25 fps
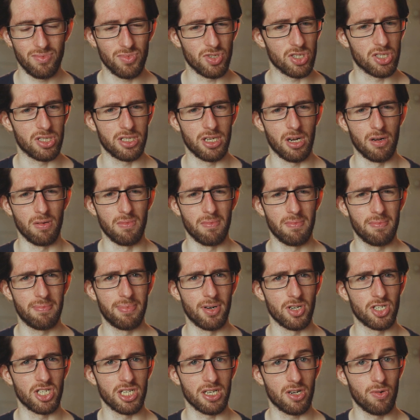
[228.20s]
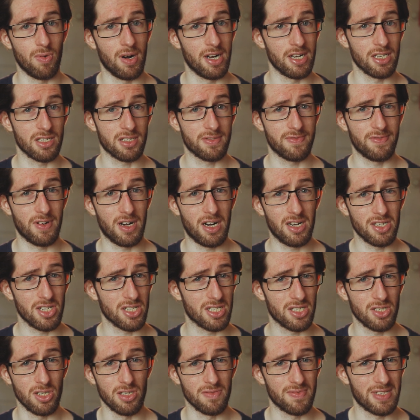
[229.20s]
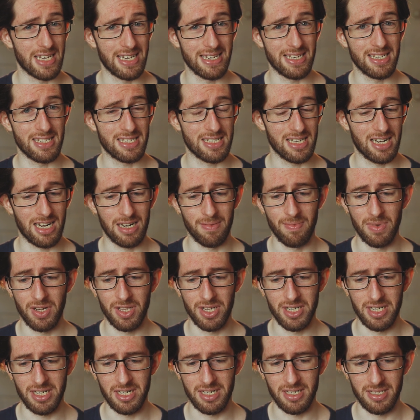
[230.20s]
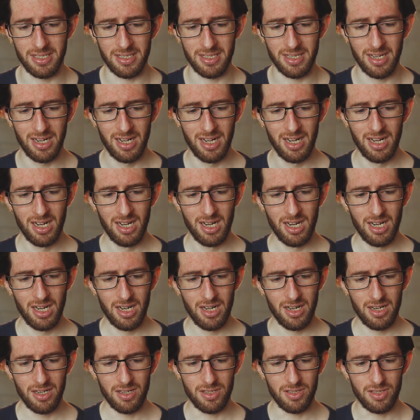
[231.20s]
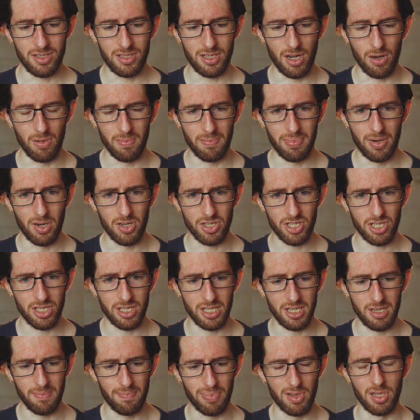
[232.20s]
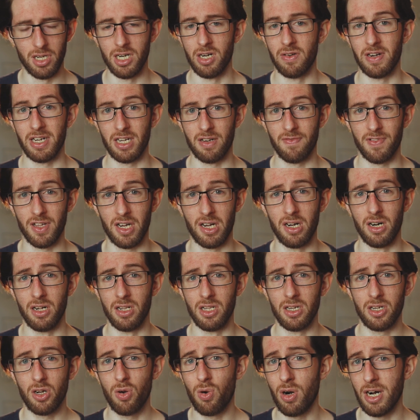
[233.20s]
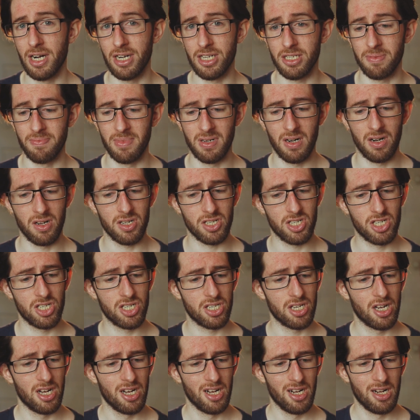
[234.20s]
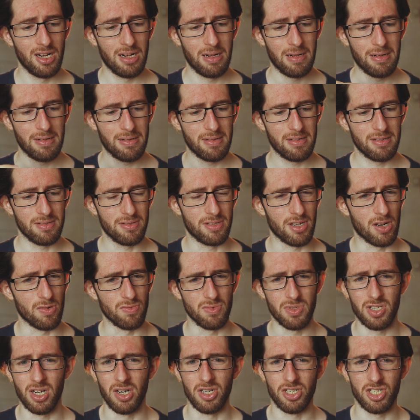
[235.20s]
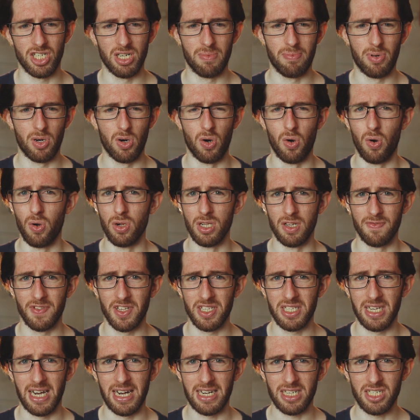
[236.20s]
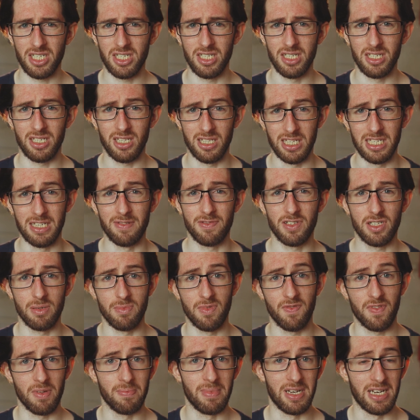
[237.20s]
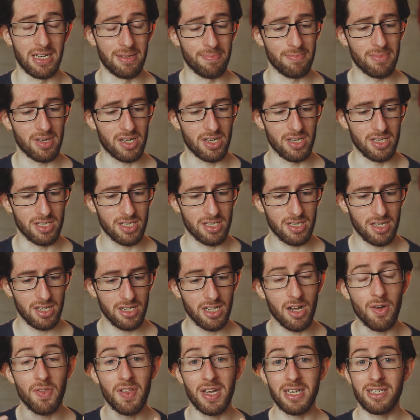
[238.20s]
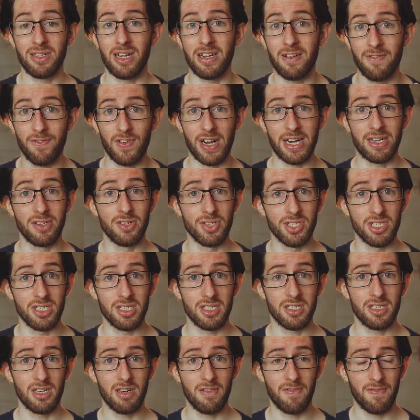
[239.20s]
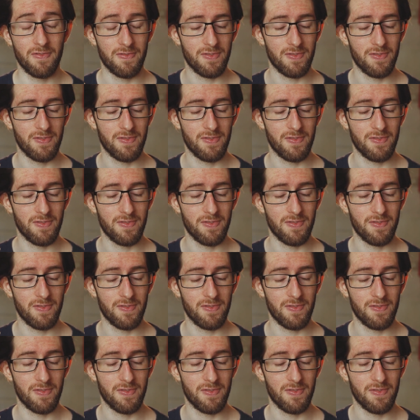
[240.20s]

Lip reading: just don't push it quite as far, just sort of take your time with it and don't push the blurring of the colour quite as much. Don't touch up all of the textures, leave some of them in, because things like freckles and stuff